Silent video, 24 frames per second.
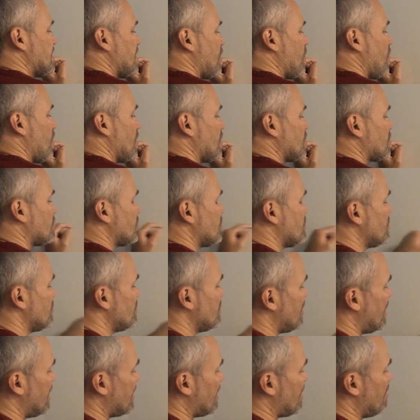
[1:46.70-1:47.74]
equal
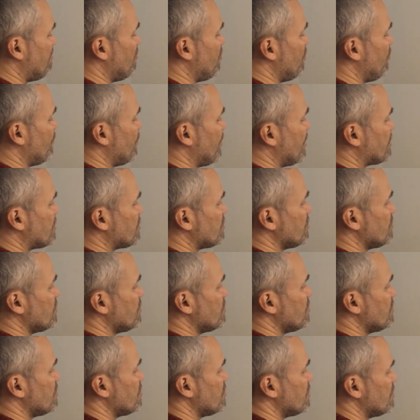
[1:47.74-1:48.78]
to, I can move the
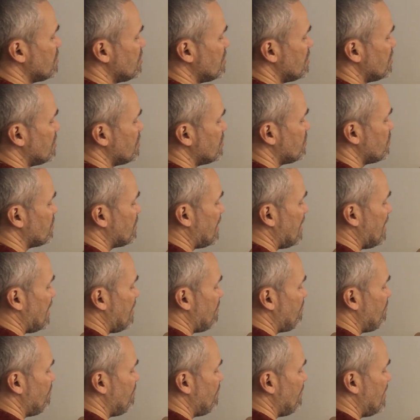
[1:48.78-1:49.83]
2 to the
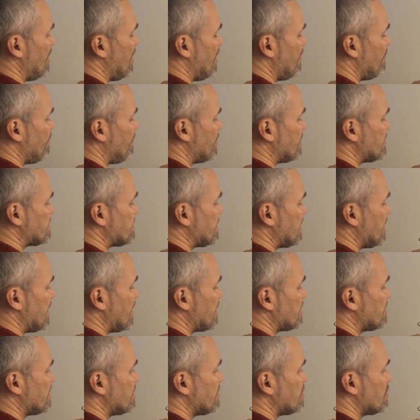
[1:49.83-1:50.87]
left, is
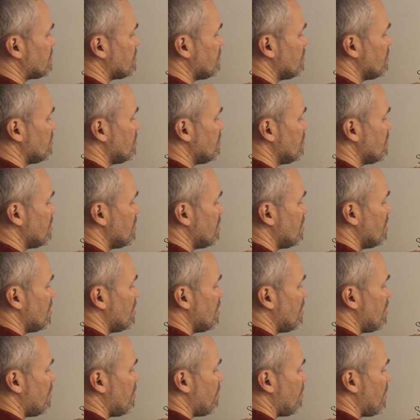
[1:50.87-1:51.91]
negative 2
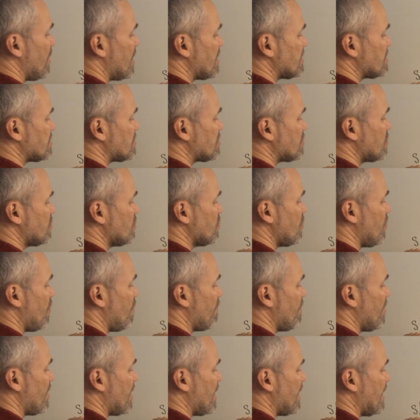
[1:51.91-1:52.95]
plus 2
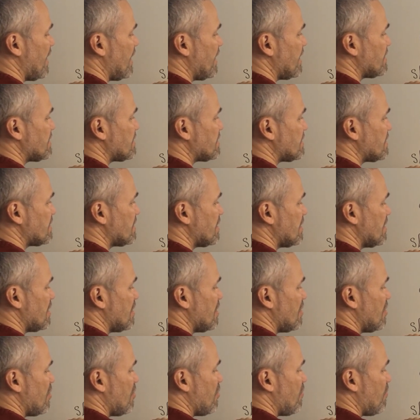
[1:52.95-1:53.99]
over s
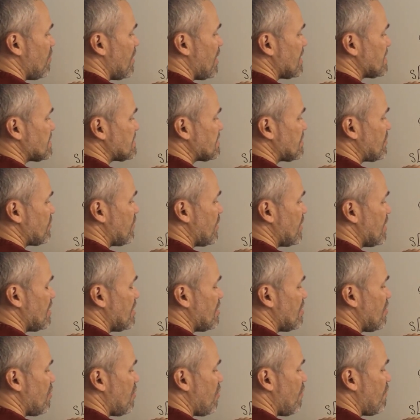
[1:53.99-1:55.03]
plus
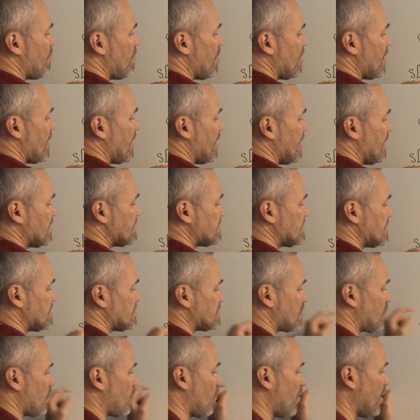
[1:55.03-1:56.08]
3 over s
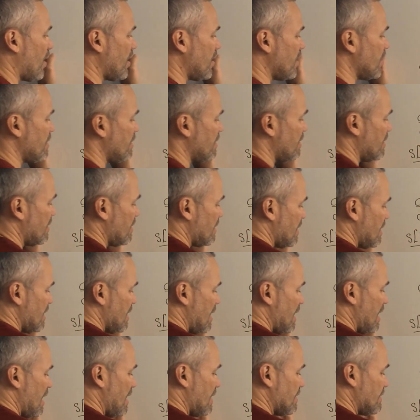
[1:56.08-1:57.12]
squared.
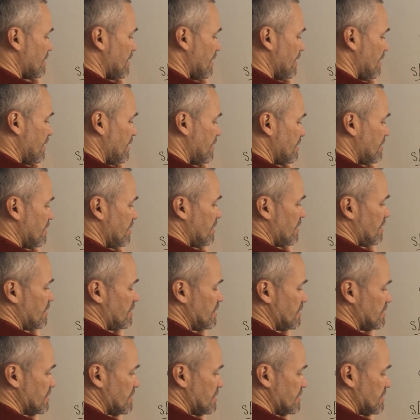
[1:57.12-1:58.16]
And then
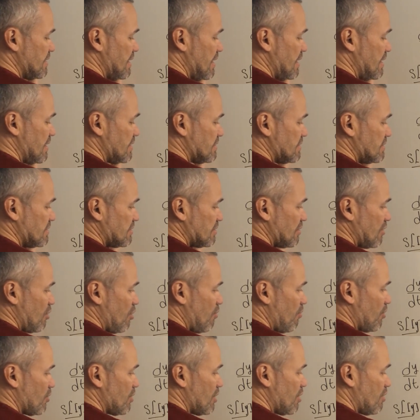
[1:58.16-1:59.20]
this is just
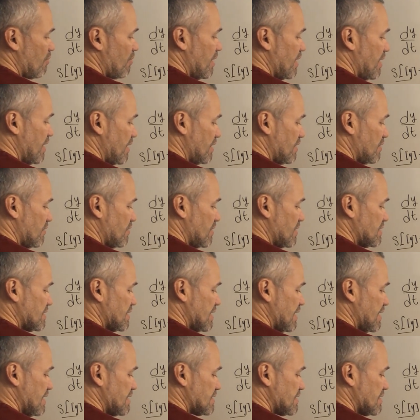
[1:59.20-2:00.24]
common denominator is
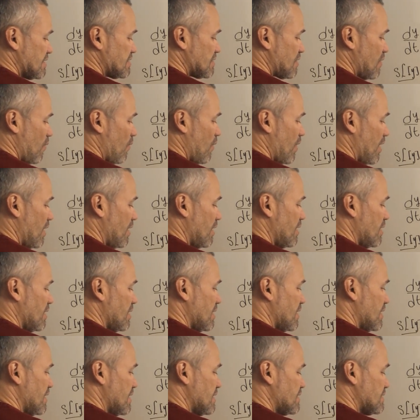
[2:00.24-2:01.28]
s squared,
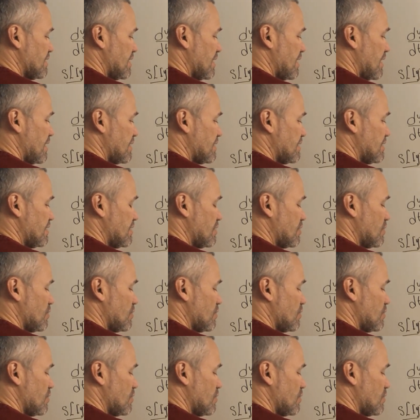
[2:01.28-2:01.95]
is negative